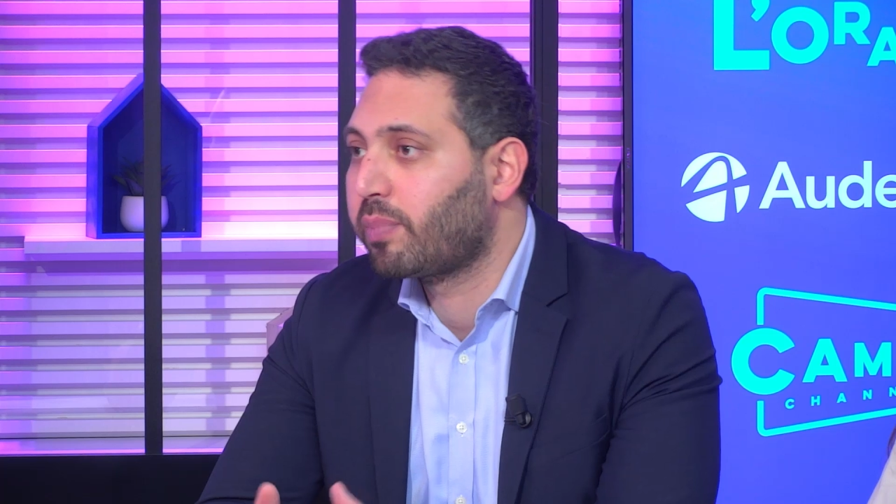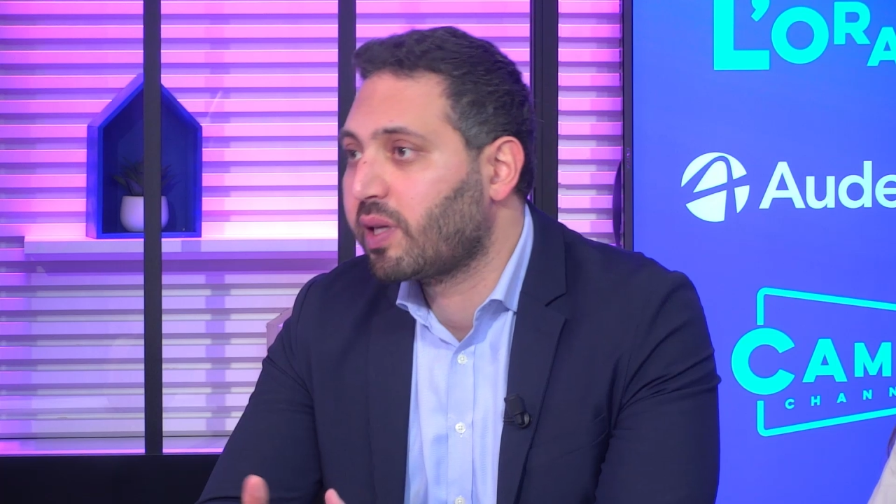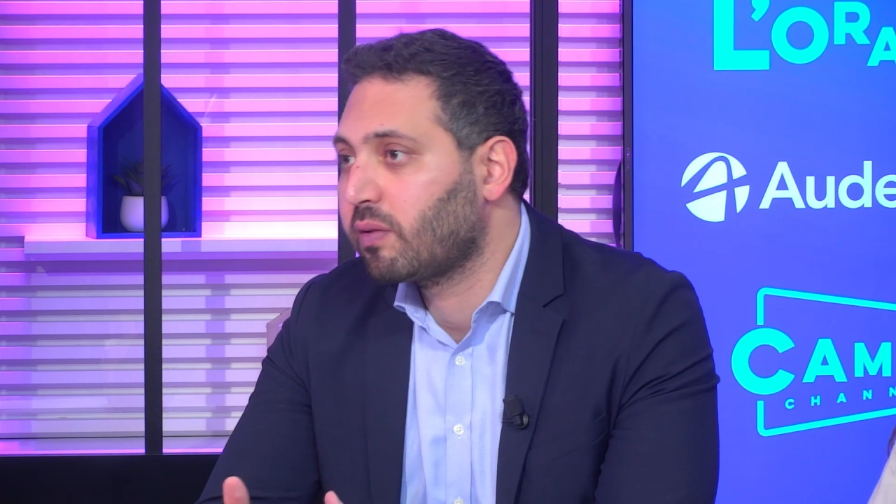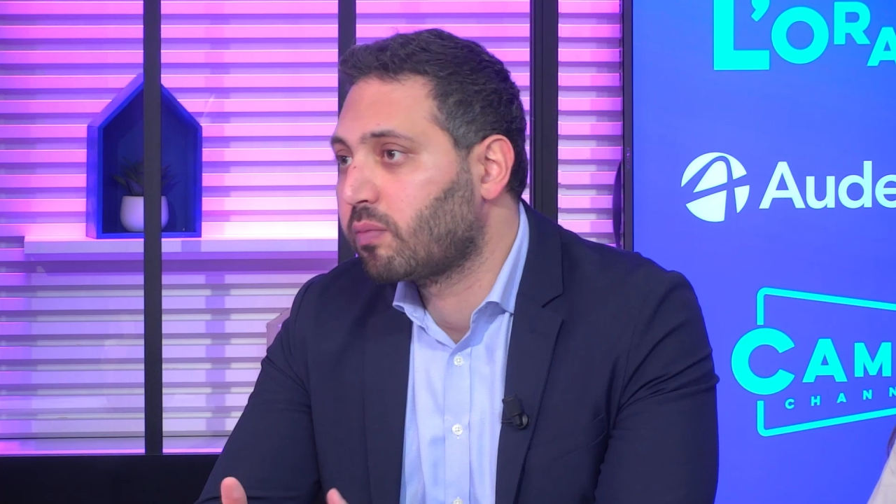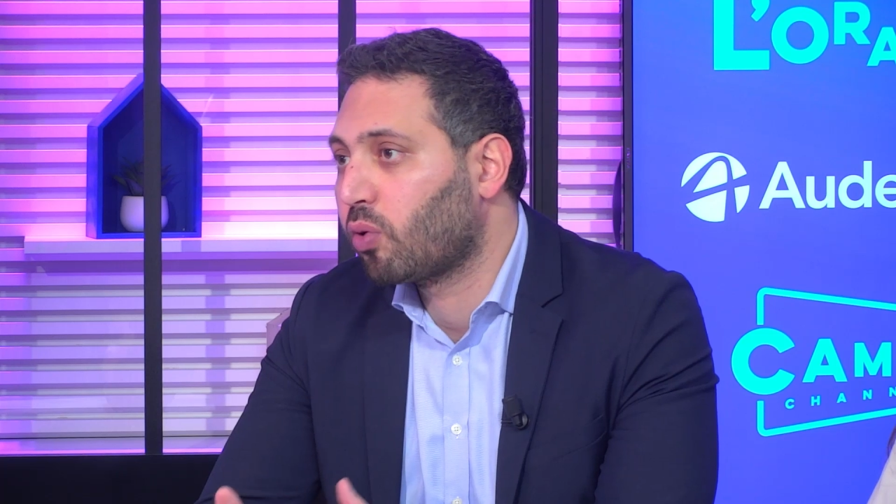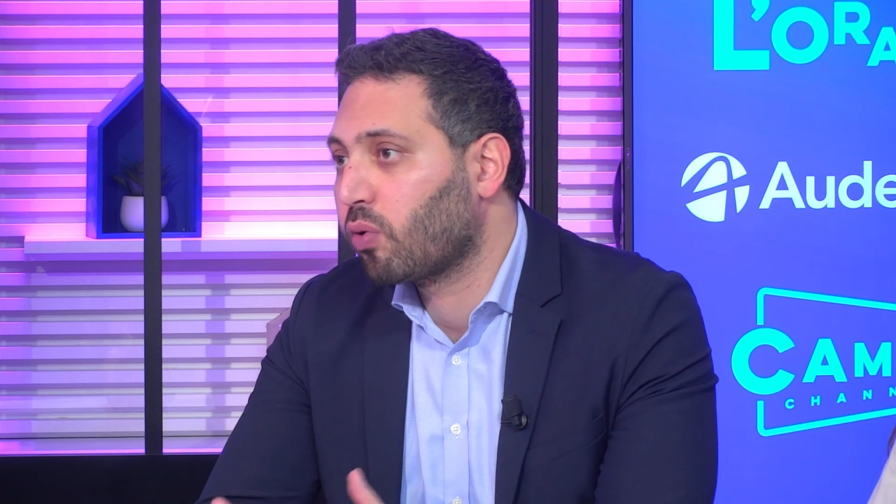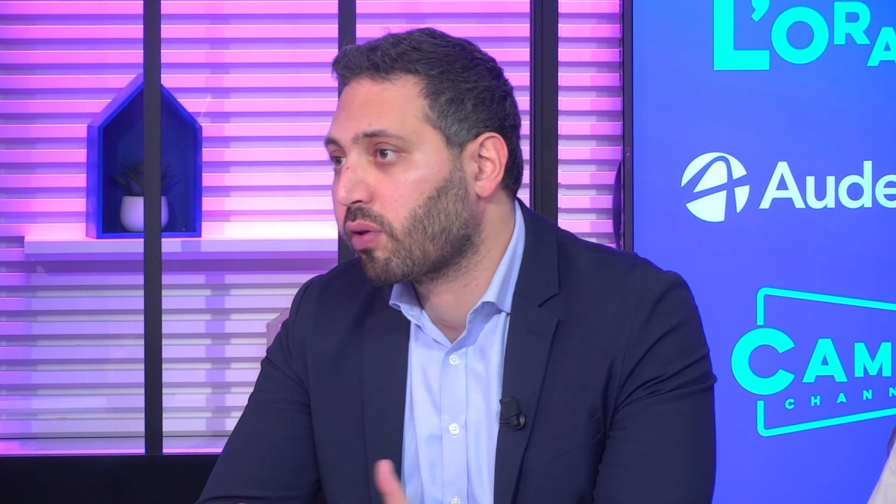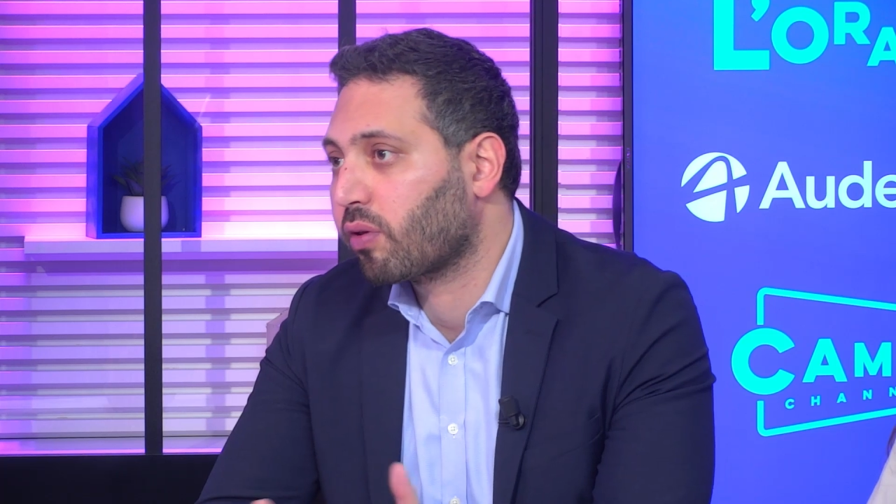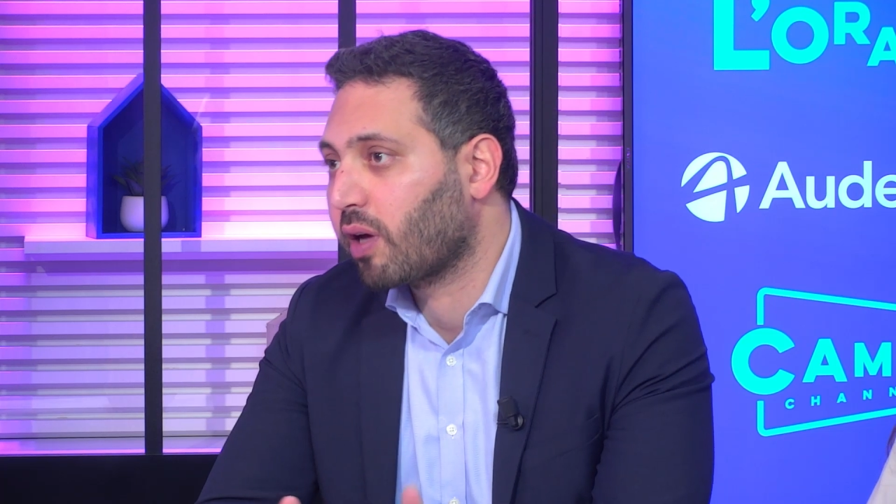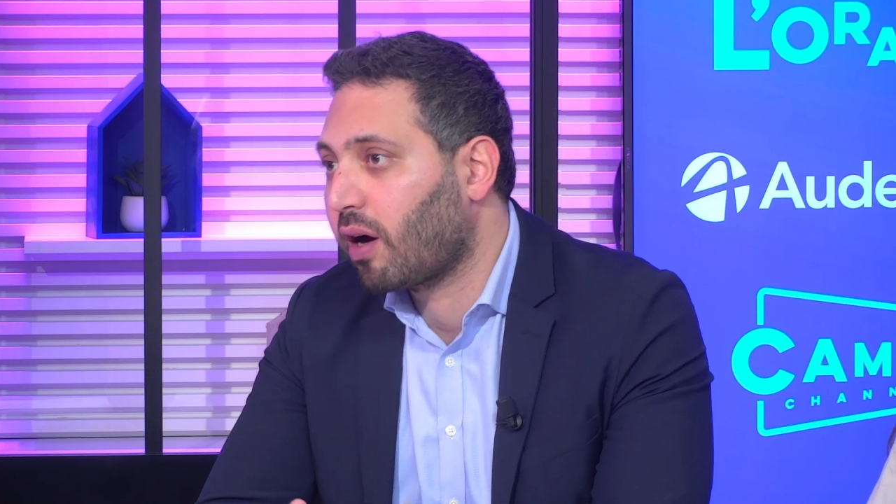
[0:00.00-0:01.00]
build
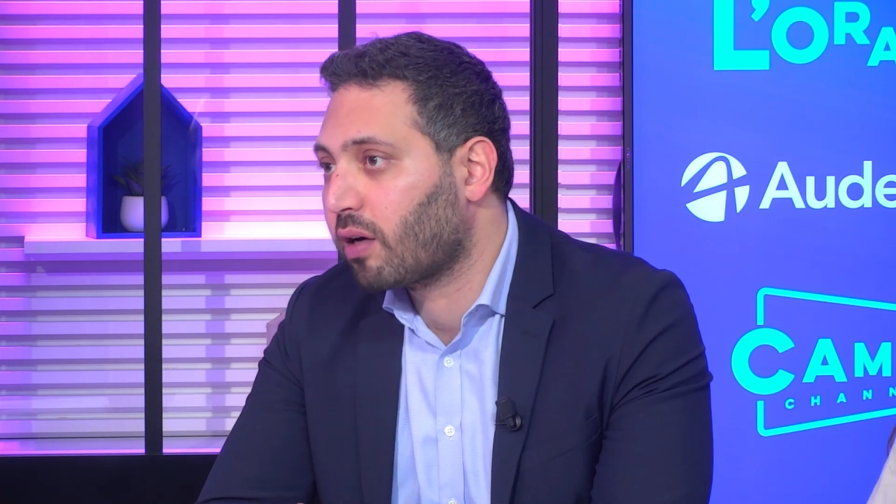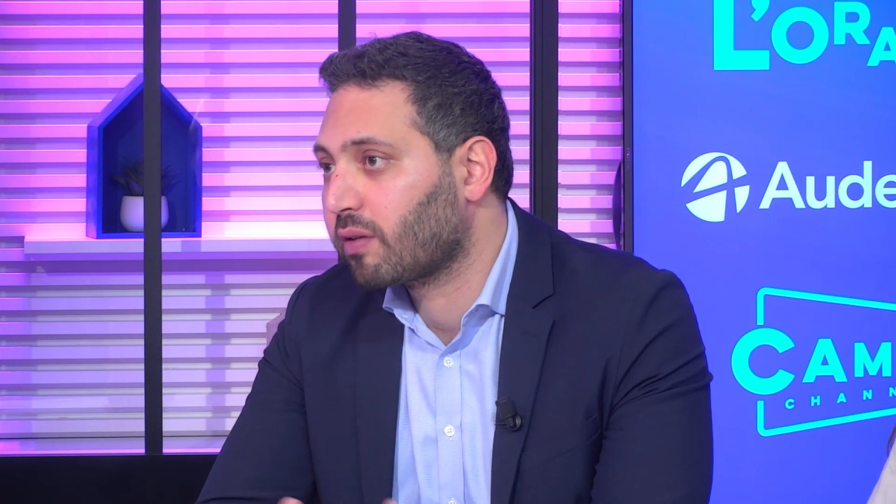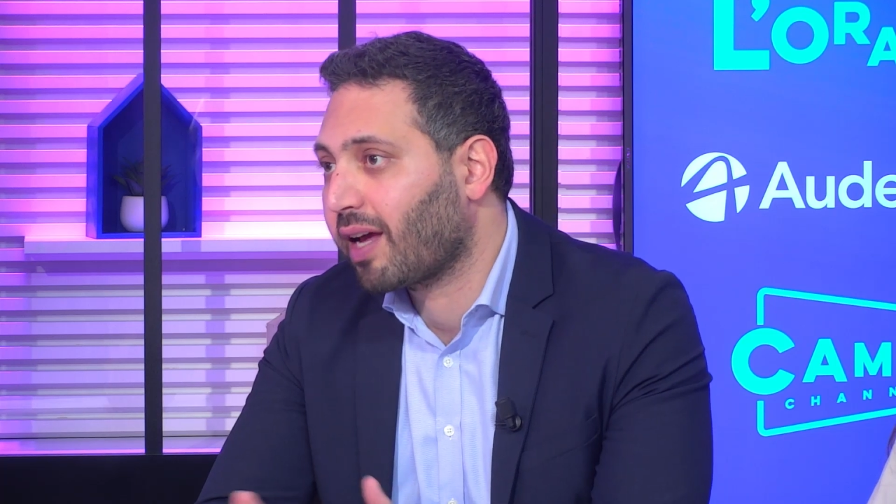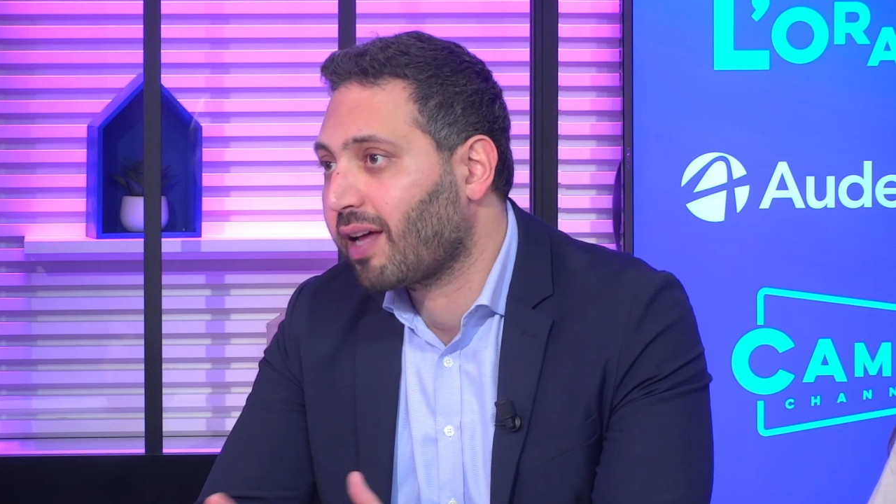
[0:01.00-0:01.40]
both the hard